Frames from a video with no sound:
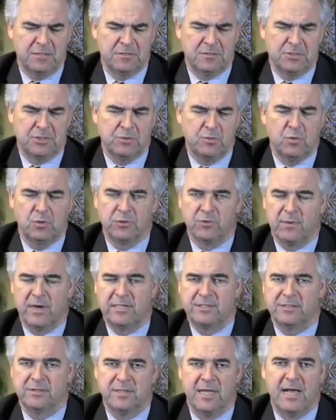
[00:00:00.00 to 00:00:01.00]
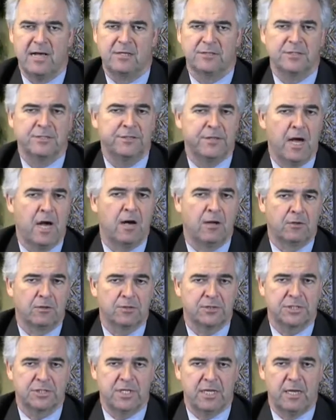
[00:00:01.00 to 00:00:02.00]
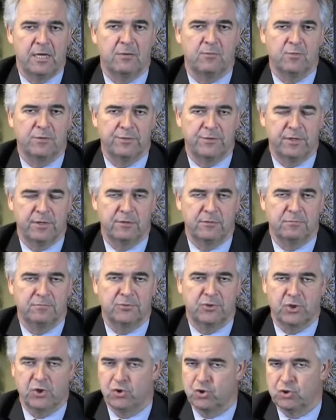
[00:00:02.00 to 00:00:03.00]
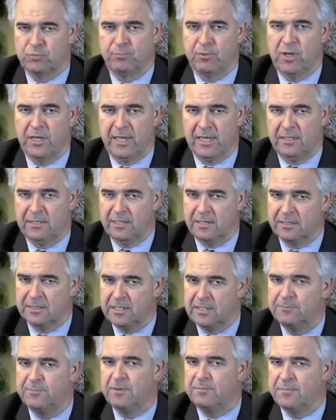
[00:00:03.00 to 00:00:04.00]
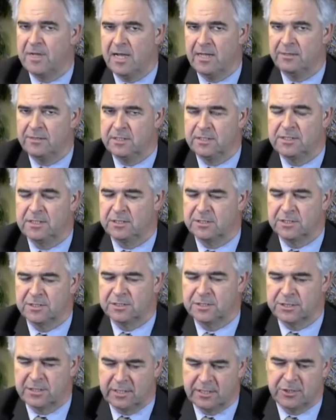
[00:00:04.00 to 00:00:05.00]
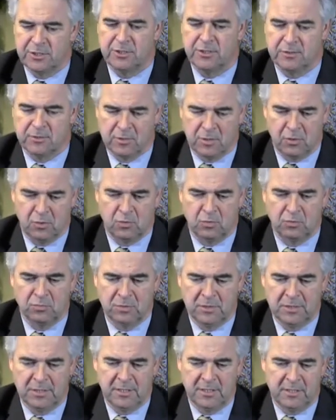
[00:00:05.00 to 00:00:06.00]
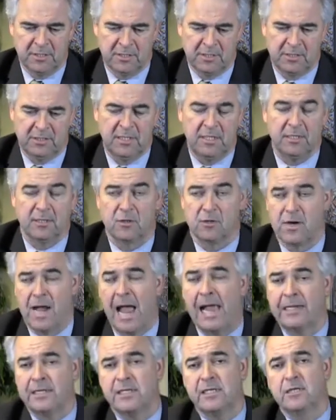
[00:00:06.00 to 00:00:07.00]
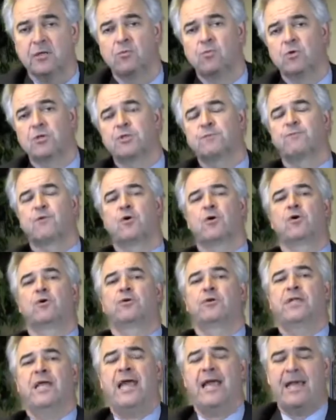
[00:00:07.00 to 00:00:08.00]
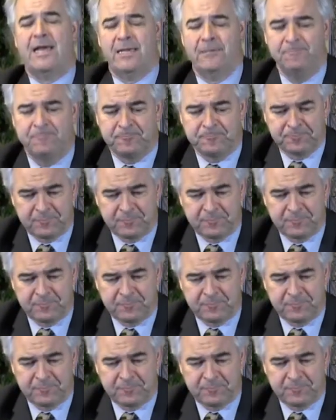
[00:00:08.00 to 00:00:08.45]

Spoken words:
she wanted to raise $1,000 to help with their church plan. Now keep in mind, this is a 6-year-old kid. Her idea was for her dad